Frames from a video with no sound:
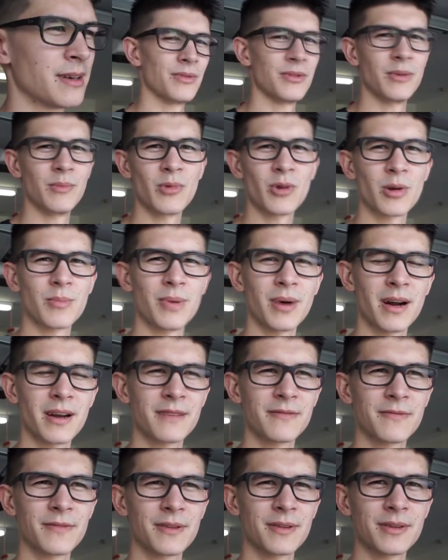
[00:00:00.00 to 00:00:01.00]
The more body
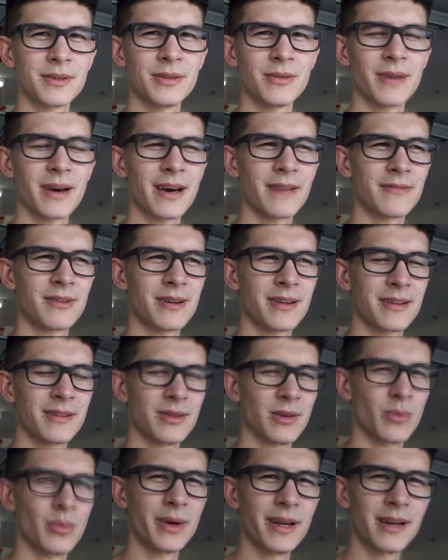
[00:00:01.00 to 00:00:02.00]
filler you have on it,
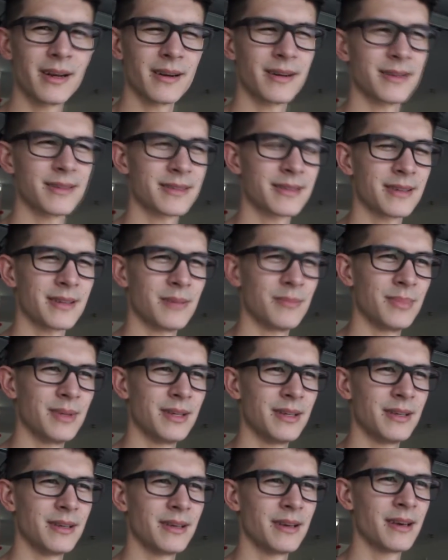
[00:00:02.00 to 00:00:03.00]
the weaker it's gonna
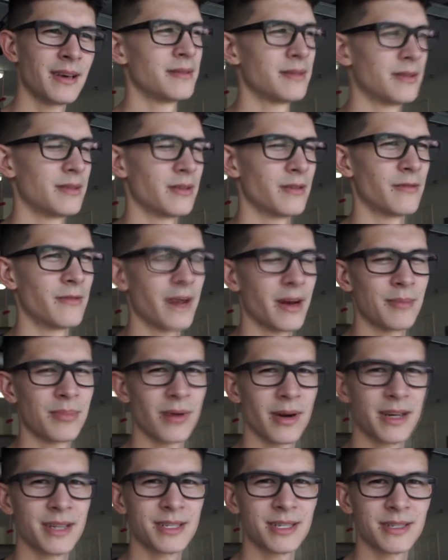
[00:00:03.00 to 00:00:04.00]
be. You know,
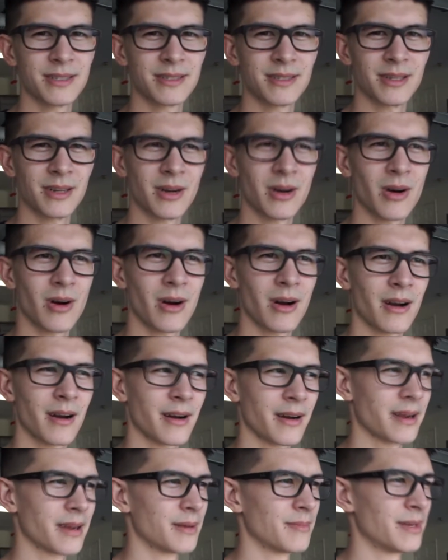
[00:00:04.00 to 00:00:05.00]
vibrations in the
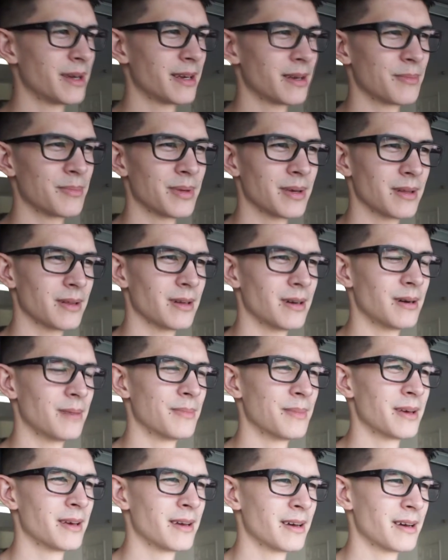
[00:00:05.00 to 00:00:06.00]
car can make it peel up.